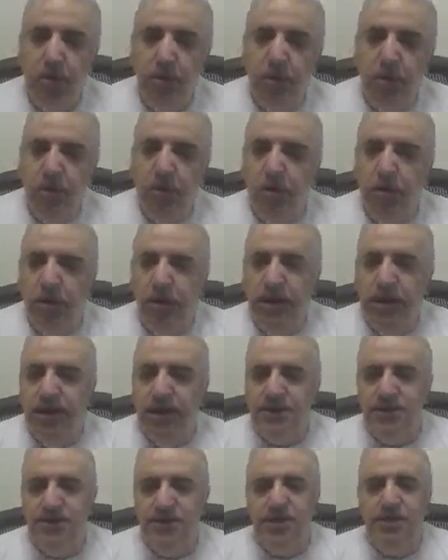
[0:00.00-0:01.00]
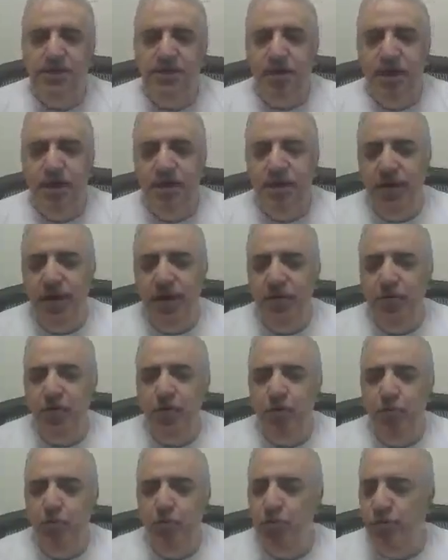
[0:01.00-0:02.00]
Okay, let's try now
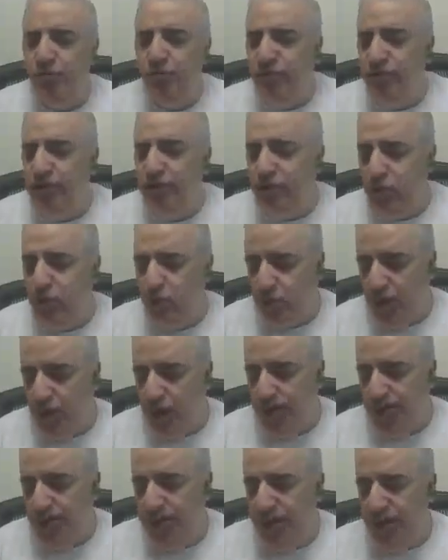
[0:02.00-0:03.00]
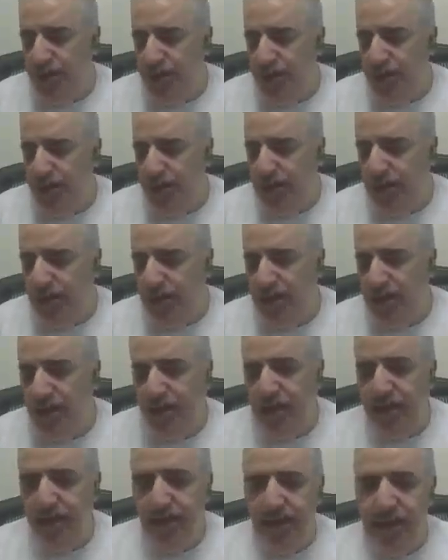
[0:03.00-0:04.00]
to move to copy
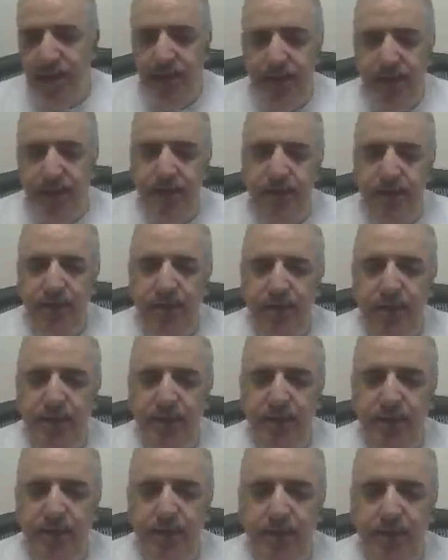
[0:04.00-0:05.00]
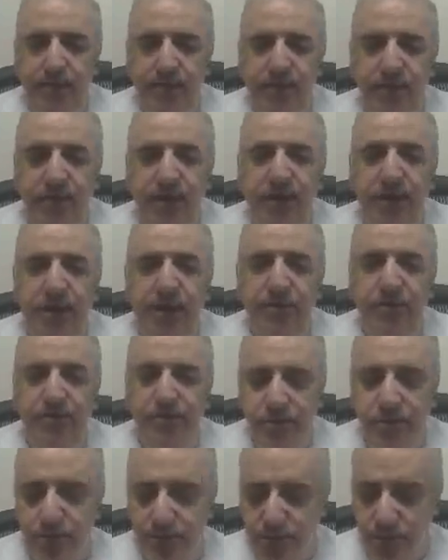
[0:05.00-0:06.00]
the
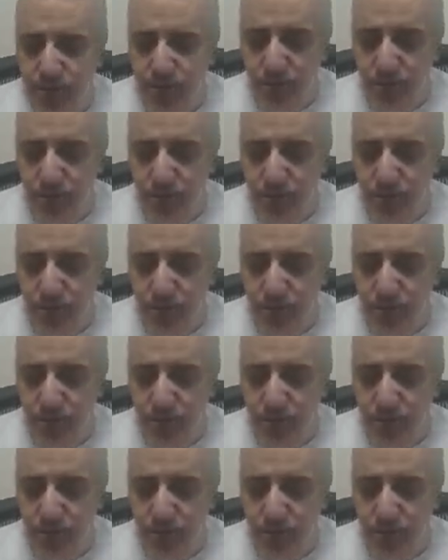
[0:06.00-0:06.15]
directories. So